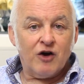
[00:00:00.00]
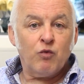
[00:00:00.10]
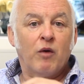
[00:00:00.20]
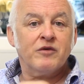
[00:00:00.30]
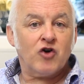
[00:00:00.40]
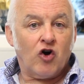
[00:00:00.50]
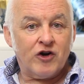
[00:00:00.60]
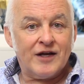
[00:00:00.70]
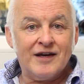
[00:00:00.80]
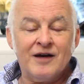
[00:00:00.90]
What we've got on
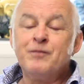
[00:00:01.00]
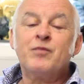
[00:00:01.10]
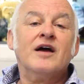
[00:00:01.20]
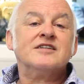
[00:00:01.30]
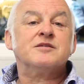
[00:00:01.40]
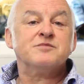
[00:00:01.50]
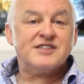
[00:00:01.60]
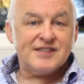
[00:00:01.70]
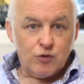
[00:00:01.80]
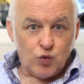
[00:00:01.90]
here are some
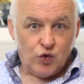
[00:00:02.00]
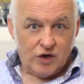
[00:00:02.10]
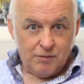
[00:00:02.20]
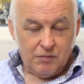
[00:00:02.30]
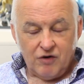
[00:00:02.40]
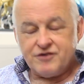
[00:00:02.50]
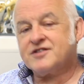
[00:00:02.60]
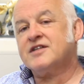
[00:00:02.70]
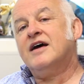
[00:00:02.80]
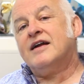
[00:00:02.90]
silkworm moths.